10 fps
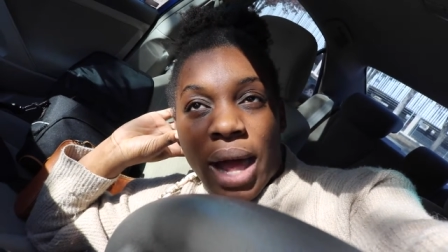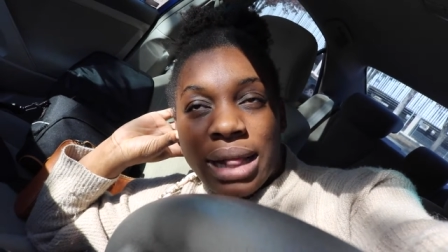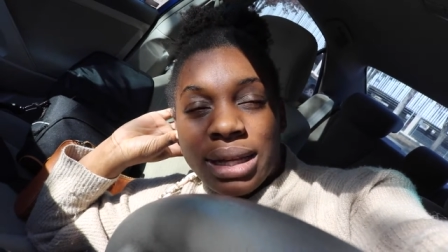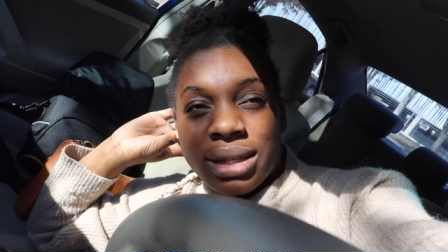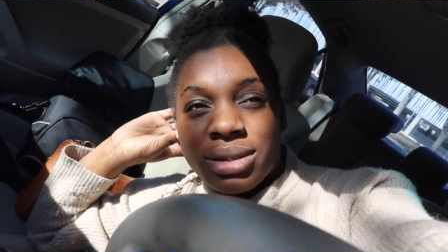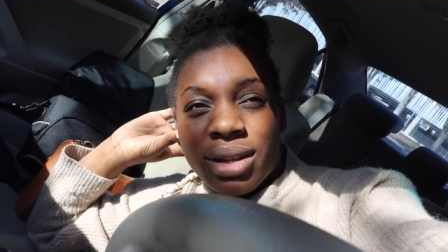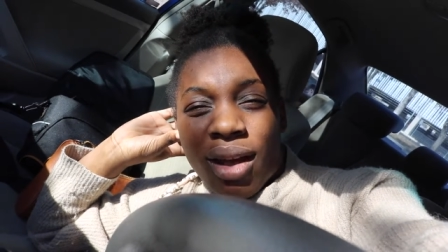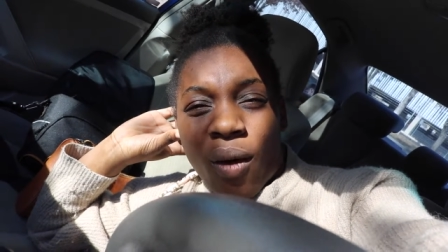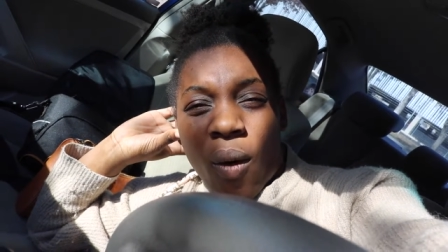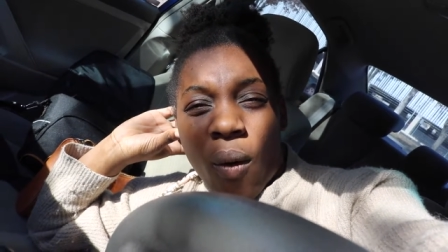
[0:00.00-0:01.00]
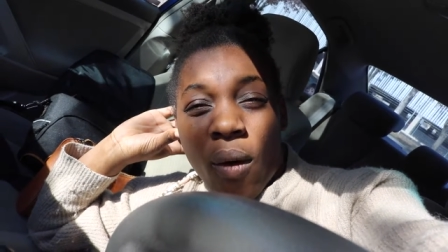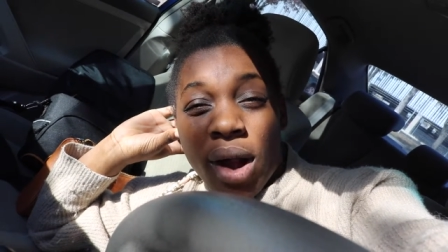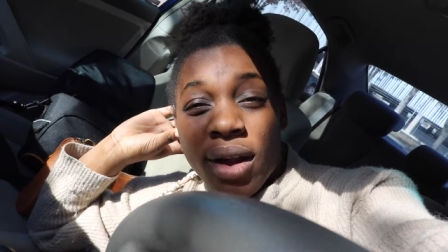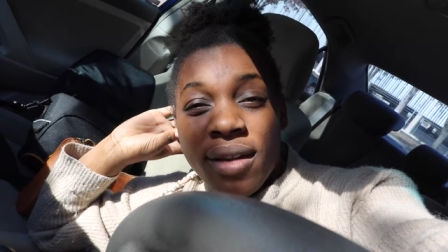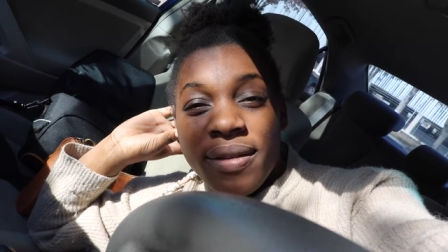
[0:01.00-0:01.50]
at least a
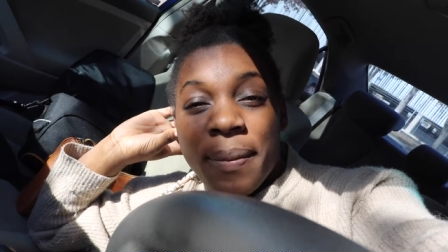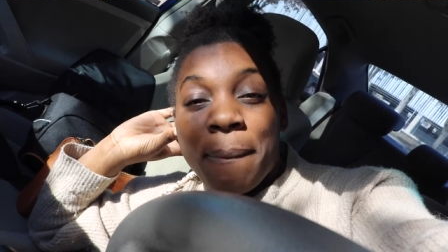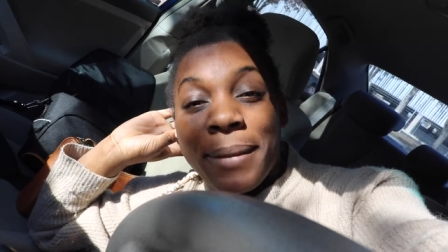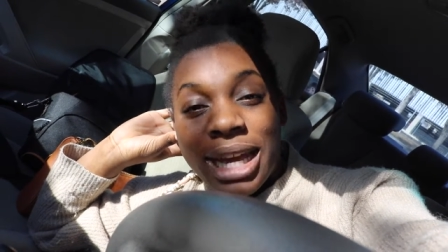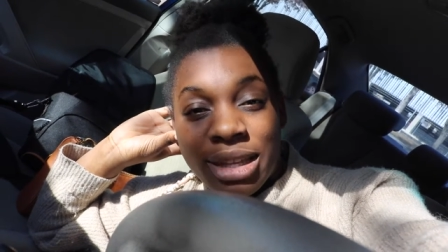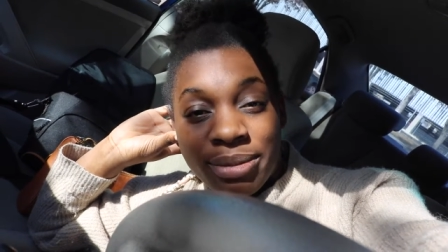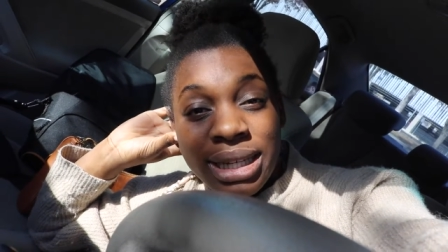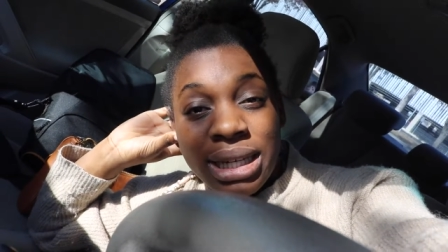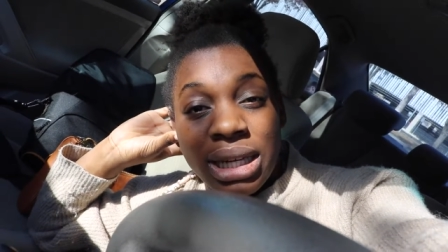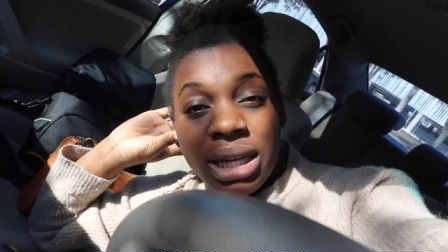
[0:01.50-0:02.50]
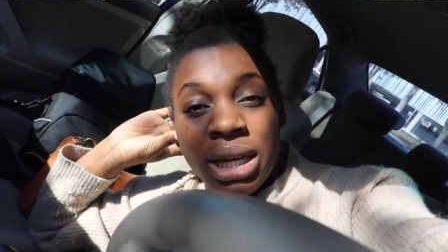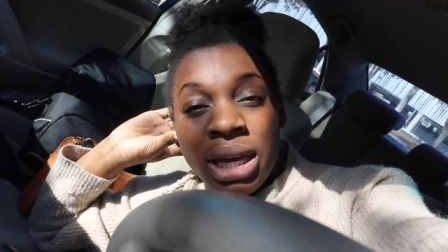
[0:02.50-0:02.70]
quarter of it, maybe.